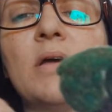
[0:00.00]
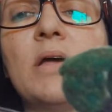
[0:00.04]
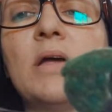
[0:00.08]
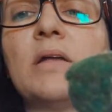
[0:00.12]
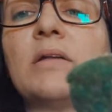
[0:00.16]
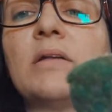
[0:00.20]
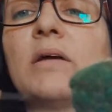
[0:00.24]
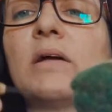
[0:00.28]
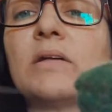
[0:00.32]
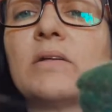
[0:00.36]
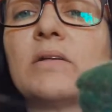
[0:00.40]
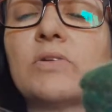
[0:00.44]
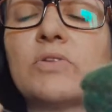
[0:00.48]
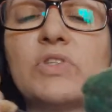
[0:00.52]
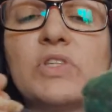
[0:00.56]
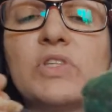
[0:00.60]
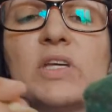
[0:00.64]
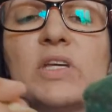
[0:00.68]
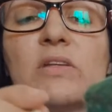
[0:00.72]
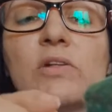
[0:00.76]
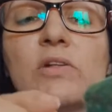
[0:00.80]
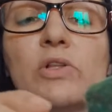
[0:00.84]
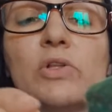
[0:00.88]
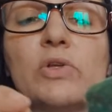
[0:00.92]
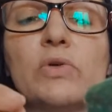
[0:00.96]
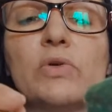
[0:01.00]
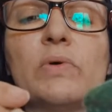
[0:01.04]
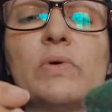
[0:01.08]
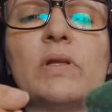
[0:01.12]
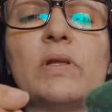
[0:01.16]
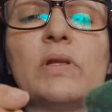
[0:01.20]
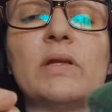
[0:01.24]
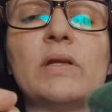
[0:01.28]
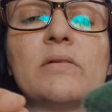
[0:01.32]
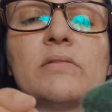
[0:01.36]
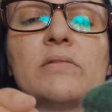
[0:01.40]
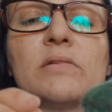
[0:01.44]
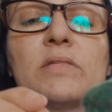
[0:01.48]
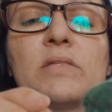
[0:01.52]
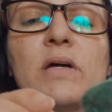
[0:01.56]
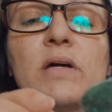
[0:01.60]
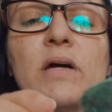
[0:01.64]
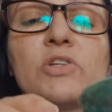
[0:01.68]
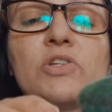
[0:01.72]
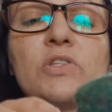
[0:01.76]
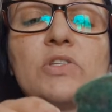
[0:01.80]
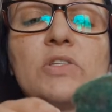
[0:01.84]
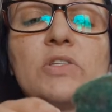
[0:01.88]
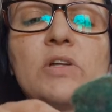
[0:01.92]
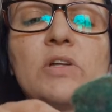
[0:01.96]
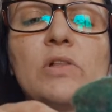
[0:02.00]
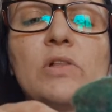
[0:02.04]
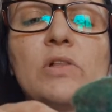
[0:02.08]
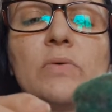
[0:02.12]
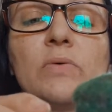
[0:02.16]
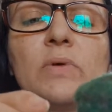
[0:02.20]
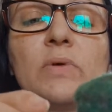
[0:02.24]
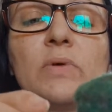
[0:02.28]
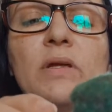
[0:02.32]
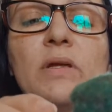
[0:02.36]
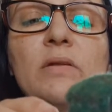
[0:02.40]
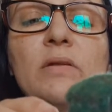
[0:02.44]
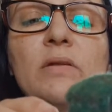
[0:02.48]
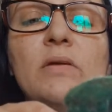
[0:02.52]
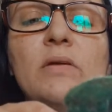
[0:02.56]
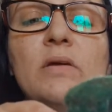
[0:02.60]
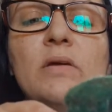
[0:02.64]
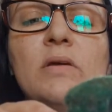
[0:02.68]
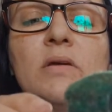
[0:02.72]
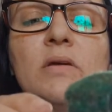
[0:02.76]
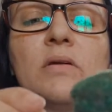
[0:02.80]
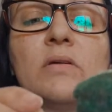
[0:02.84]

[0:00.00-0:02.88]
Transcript: And I did glue it in. I decided just to glue it in.